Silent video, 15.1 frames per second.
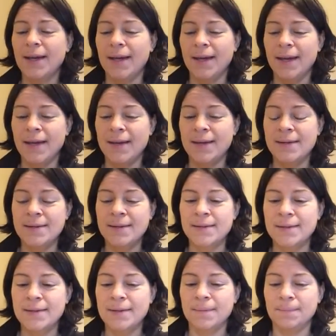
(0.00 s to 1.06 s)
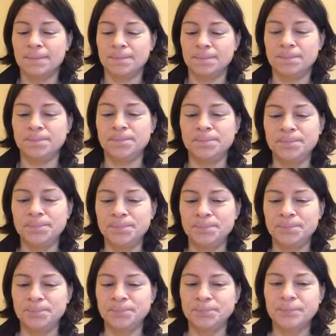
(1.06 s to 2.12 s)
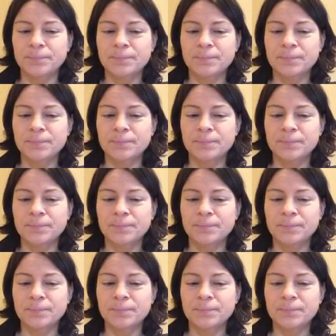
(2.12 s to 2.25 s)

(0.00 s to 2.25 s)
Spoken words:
And I'm